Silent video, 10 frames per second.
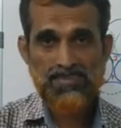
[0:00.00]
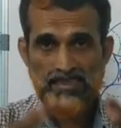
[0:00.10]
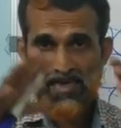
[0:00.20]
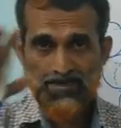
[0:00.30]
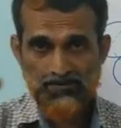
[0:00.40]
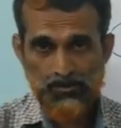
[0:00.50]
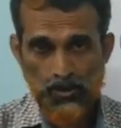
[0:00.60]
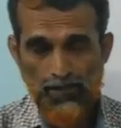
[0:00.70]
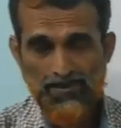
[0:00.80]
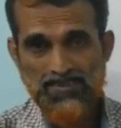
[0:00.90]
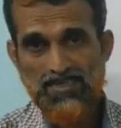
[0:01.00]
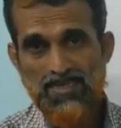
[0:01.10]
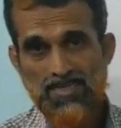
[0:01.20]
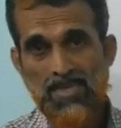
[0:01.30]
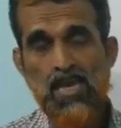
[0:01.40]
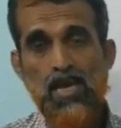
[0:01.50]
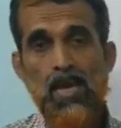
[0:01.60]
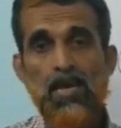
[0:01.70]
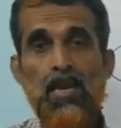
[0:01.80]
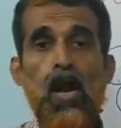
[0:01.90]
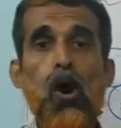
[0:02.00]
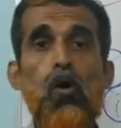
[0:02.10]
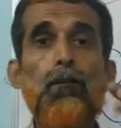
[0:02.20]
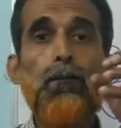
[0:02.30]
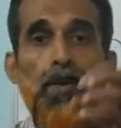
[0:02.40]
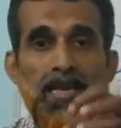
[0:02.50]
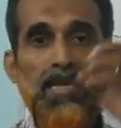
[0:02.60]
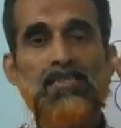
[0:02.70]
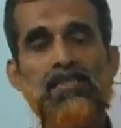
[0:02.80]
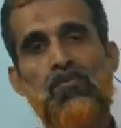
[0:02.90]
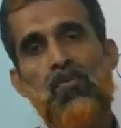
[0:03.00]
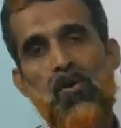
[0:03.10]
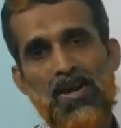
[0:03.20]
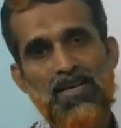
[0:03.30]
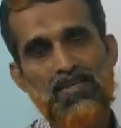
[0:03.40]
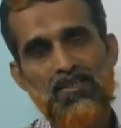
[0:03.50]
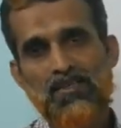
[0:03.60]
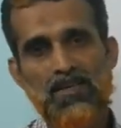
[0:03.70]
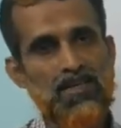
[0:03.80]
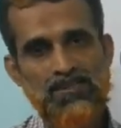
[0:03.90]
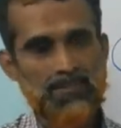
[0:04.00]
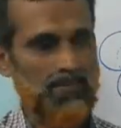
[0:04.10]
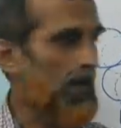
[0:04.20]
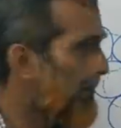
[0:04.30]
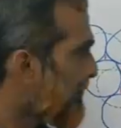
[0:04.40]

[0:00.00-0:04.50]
the kind of geometry, and how big is the void, etc.